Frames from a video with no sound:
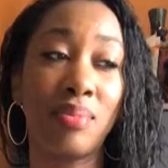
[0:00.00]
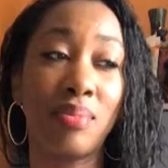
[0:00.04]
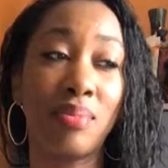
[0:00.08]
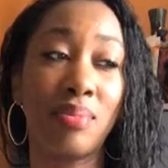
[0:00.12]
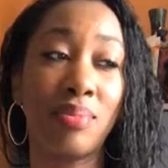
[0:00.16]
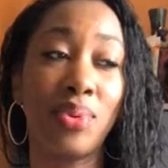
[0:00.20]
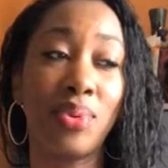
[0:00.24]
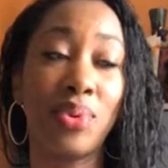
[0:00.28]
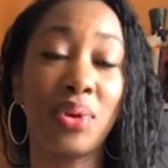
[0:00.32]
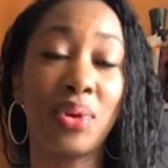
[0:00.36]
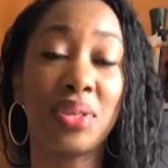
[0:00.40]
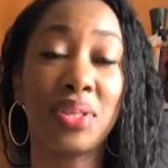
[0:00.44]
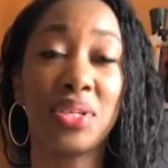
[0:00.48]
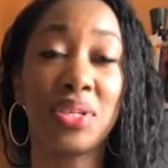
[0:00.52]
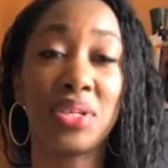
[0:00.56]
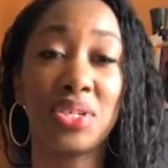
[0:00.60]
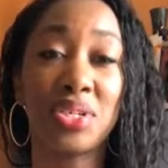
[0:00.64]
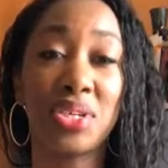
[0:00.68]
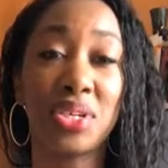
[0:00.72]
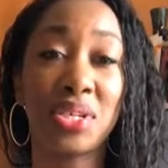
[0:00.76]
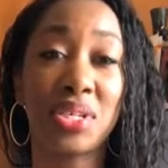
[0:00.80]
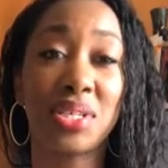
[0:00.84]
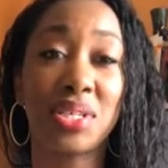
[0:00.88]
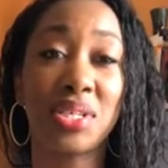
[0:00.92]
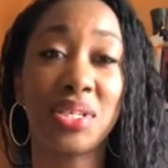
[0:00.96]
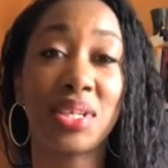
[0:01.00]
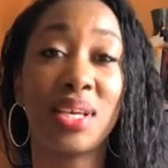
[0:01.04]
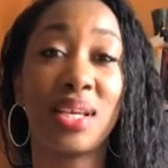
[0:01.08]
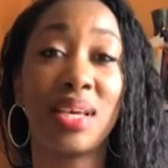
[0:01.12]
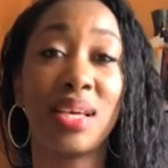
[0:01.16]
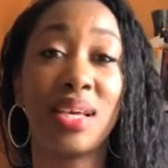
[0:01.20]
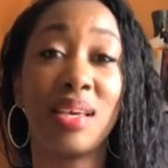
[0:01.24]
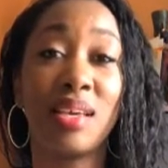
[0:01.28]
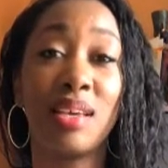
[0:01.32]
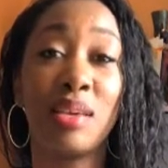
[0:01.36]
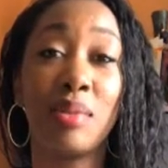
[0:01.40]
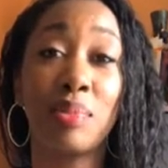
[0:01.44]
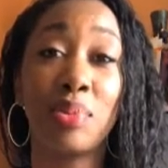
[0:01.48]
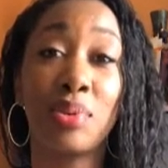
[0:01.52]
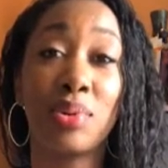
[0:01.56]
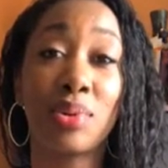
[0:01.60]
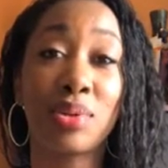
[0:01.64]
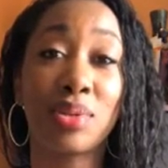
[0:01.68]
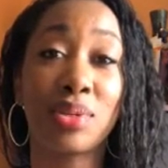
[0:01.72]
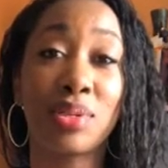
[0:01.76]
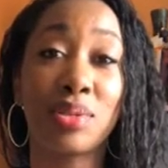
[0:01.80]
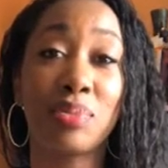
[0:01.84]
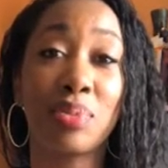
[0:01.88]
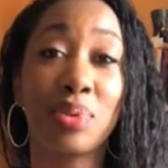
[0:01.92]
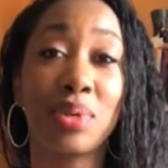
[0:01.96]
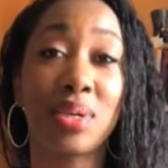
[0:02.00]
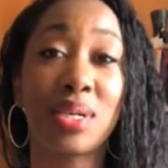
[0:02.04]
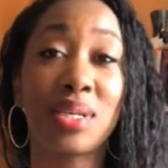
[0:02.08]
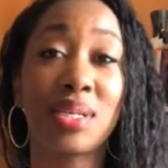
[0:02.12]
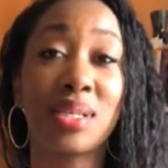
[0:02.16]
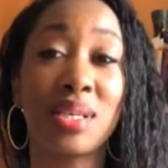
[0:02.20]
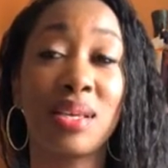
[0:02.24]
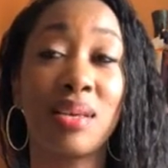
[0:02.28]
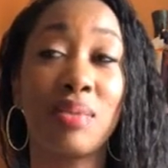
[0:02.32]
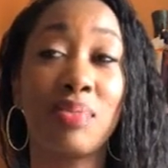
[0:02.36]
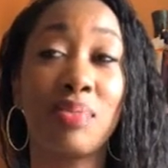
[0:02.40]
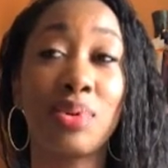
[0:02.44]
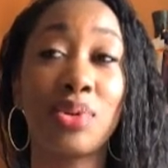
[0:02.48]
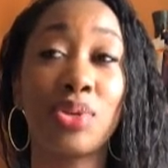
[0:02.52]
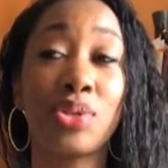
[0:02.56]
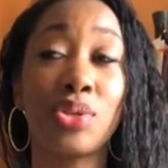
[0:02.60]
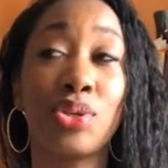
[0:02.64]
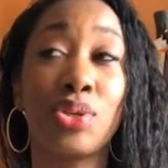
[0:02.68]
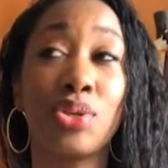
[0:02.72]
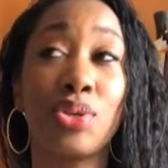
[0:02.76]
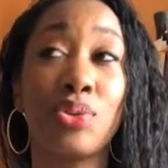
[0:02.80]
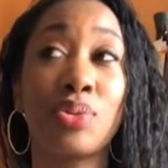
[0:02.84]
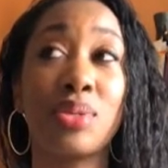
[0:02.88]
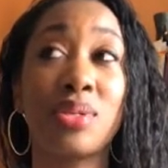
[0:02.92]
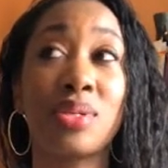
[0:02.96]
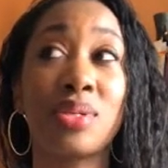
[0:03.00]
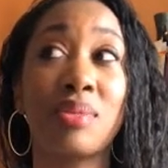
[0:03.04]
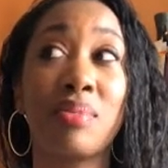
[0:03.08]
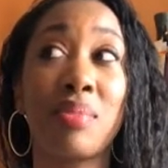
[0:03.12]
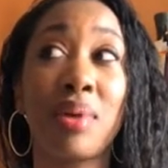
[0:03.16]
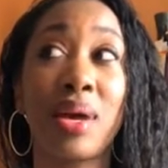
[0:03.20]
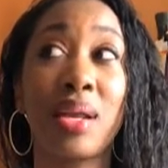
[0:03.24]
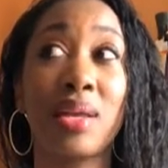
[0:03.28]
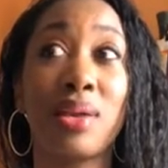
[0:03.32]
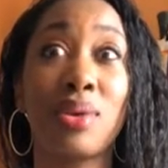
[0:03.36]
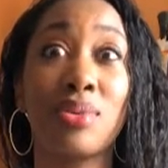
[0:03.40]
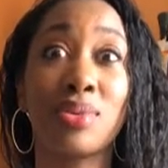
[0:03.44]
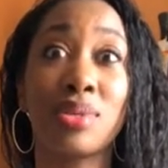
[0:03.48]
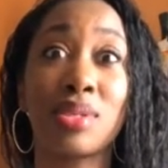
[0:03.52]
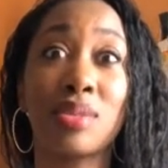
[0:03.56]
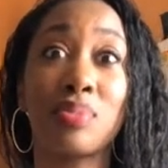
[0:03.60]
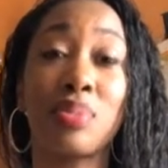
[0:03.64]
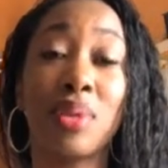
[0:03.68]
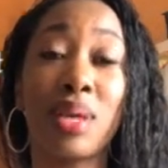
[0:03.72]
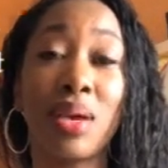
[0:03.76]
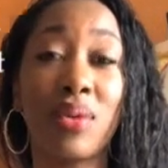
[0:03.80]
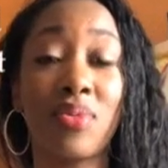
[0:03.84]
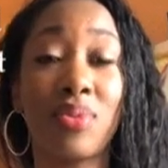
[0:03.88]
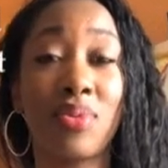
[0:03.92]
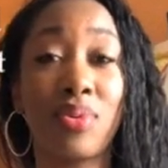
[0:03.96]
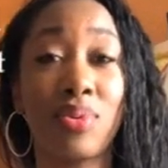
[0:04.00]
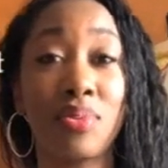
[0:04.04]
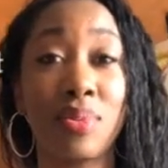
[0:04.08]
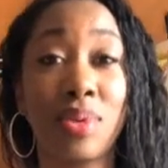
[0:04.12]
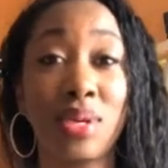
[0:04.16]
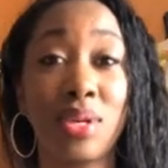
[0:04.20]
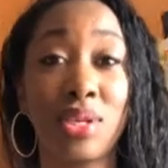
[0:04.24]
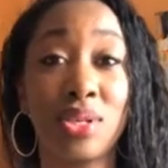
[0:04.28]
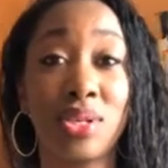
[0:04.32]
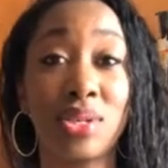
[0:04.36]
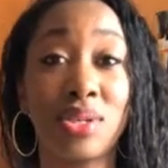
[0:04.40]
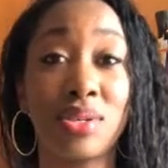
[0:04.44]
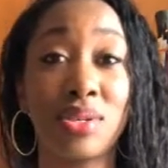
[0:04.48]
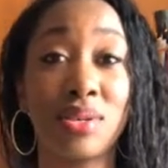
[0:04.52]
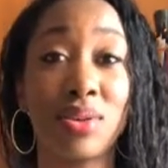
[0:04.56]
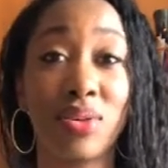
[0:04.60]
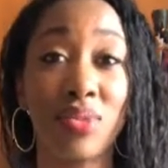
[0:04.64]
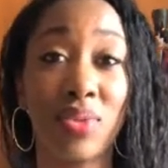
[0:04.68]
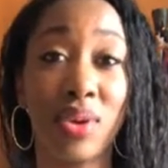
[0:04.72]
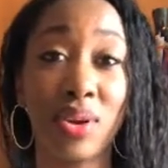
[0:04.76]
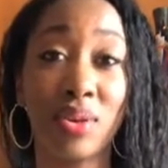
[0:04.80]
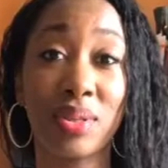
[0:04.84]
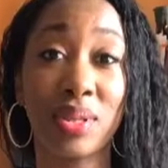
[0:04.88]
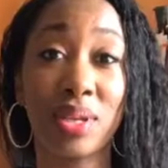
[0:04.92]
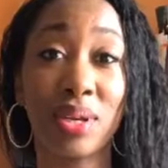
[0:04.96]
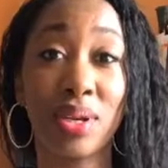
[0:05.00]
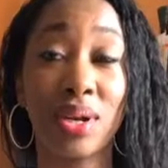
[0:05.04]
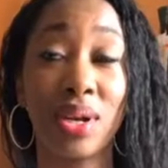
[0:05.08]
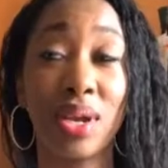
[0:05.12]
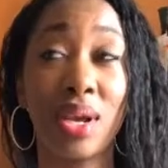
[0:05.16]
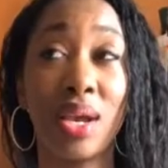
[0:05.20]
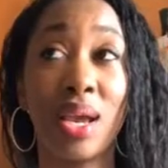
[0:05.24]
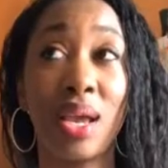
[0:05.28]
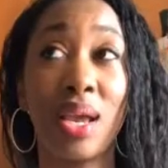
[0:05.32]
more than just ebooks, because ebooks, you're using somebody else's platform to get yourself out there,